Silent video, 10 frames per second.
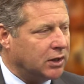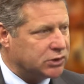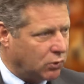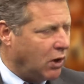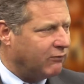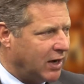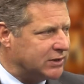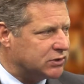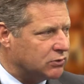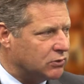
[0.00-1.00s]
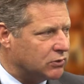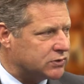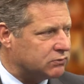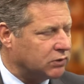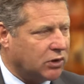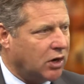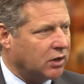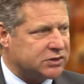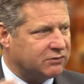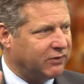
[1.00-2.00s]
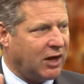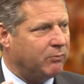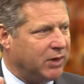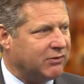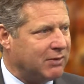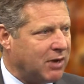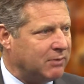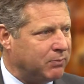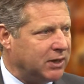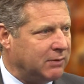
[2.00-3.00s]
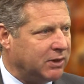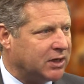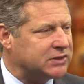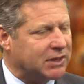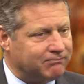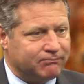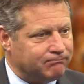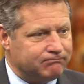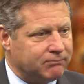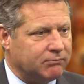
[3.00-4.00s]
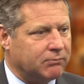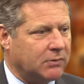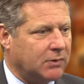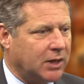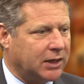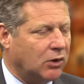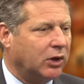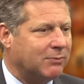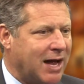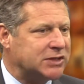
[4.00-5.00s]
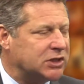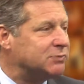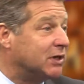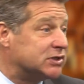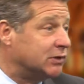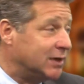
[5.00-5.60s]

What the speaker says: 12 high schools, regardless of how big they might be, because I can only imagine it's because they're